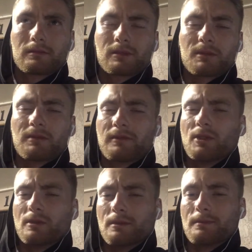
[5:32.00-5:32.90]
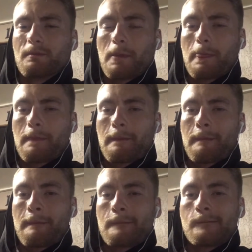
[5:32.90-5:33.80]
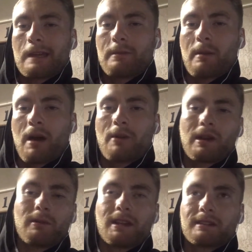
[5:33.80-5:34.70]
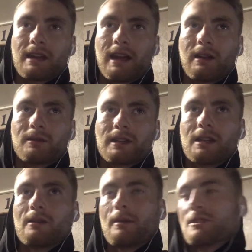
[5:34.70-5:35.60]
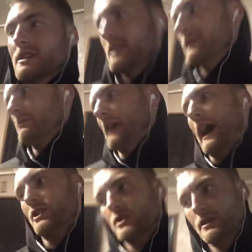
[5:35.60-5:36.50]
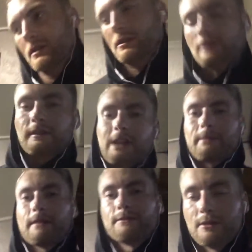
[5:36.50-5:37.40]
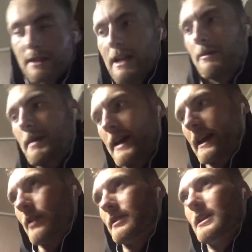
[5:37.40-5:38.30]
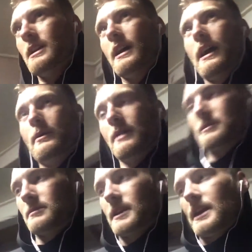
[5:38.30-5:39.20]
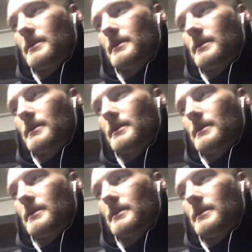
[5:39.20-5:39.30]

some food. In my mind, when I went inside, I was like, you know, I'm just gonna give him cash. So after I got my food and got back out, I went up to him and, hey